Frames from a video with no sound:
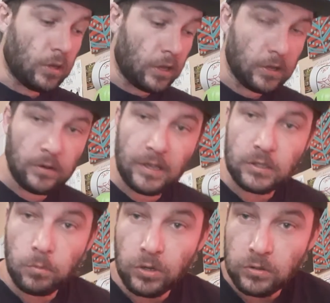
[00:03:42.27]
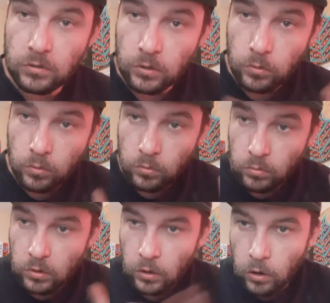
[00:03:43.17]
And next month, too,
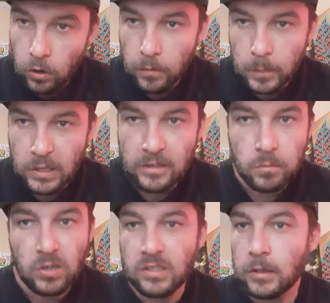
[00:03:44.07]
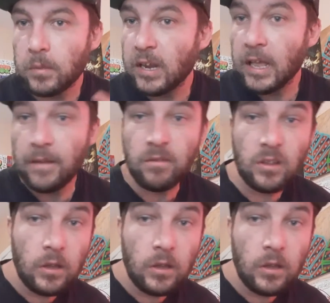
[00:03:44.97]
all these months, I'm going to have